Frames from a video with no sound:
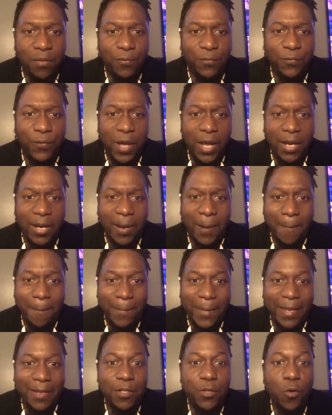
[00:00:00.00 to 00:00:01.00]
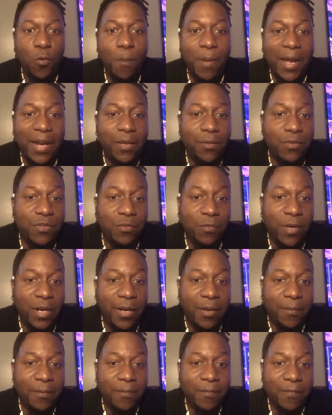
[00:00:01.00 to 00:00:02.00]
fuck? And nobody was
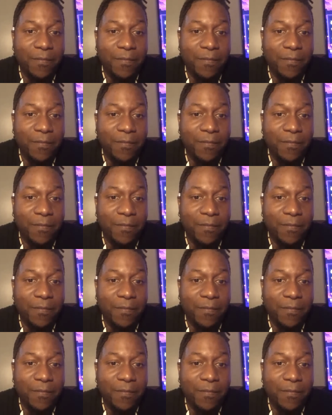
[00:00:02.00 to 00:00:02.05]
around.